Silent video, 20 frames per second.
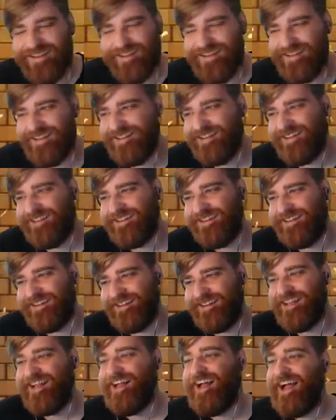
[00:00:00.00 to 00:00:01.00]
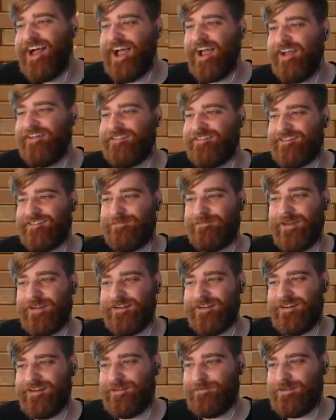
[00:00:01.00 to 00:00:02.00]
I was
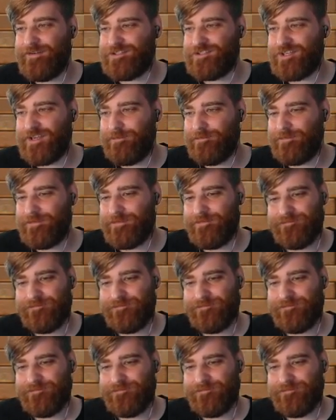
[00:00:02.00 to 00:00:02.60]
expecting him to jump.